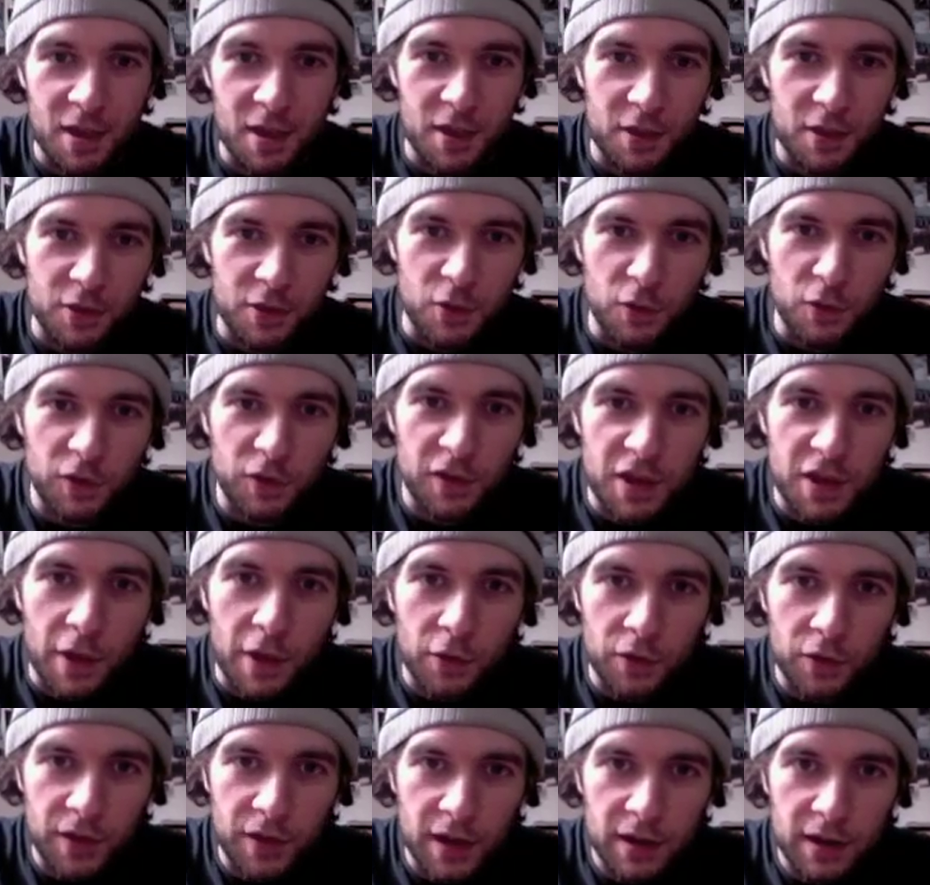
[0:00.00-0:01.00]
Using the
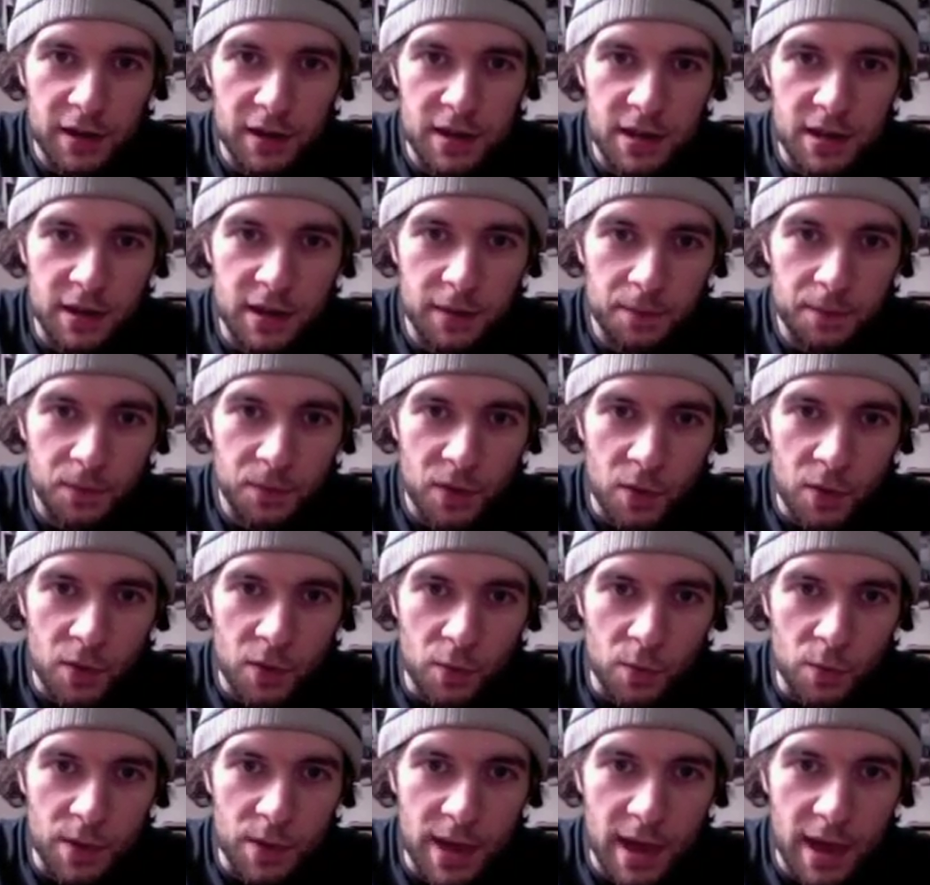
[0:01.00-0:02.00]
other technique,
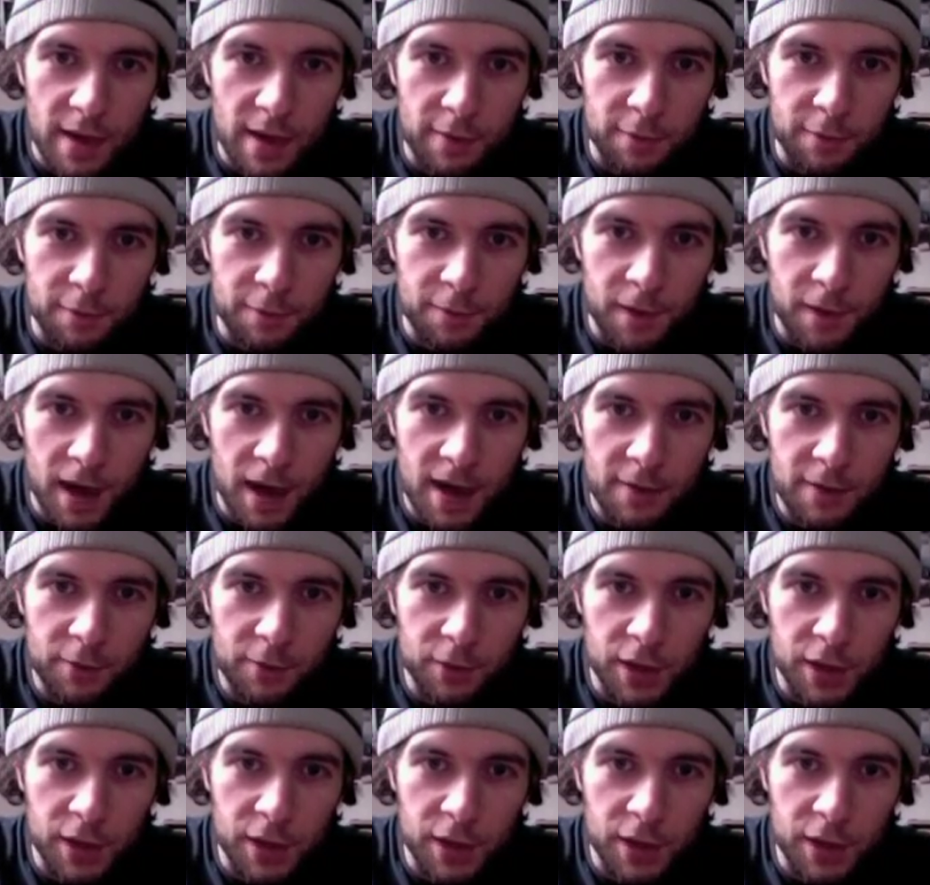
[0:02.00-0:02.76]
we have 5